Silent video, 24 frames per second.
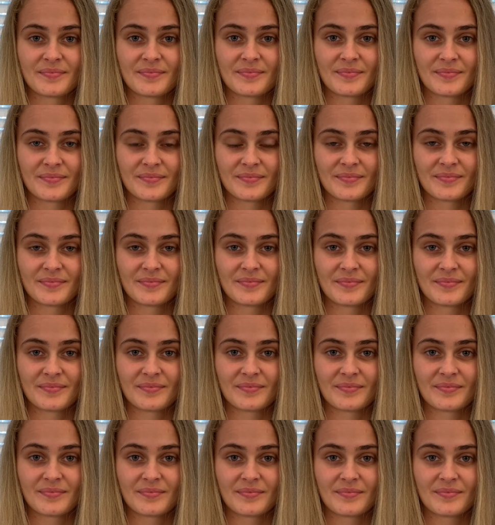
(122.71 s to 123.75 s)

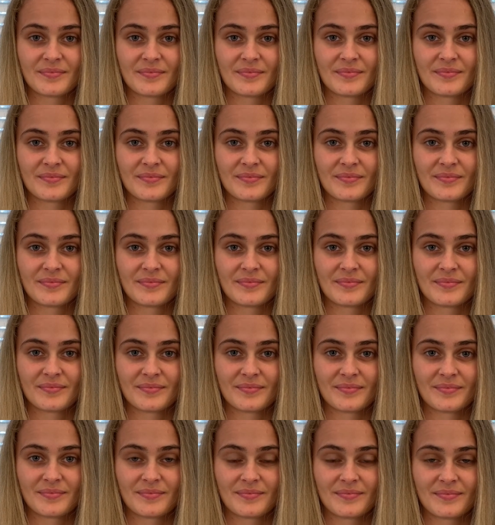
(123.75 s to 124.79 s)

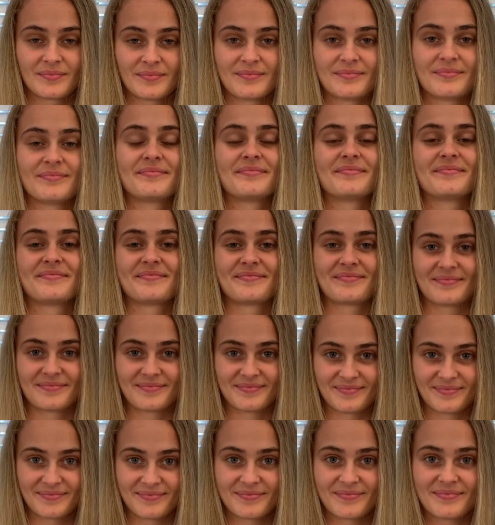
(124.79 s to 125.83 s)

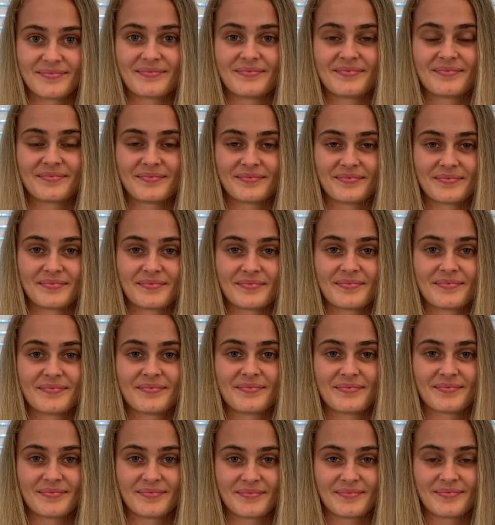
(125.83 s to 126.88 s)
(silent)